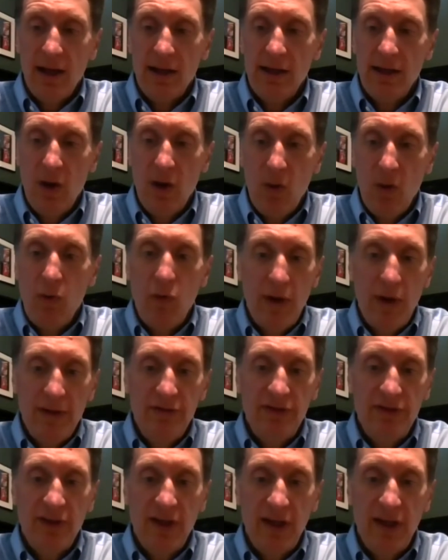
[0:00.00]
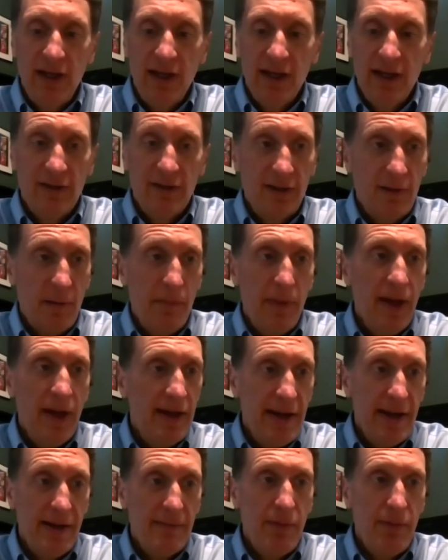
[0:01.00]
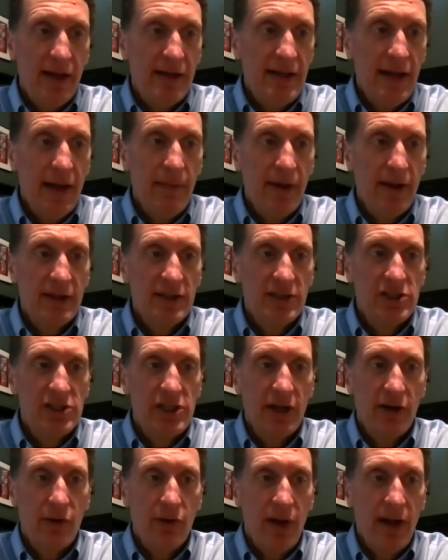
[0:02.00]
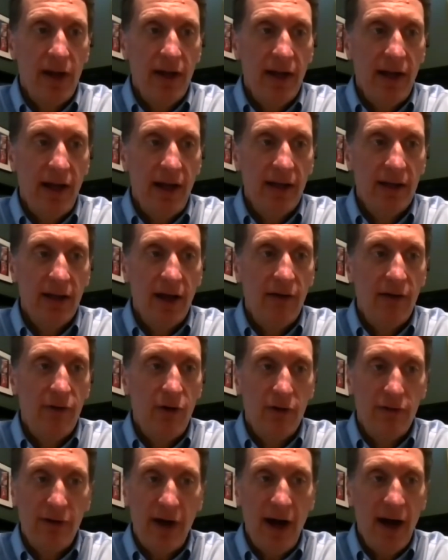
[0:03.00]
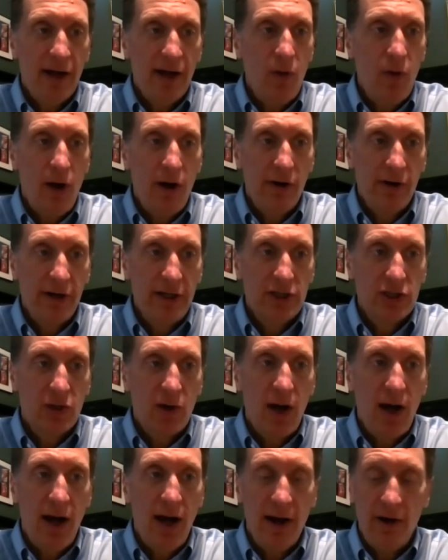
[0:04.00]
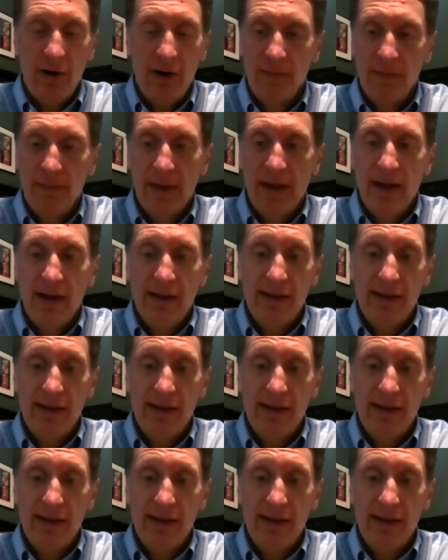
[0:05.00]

What we've seen is that the pandemic has generated a level of high quality trial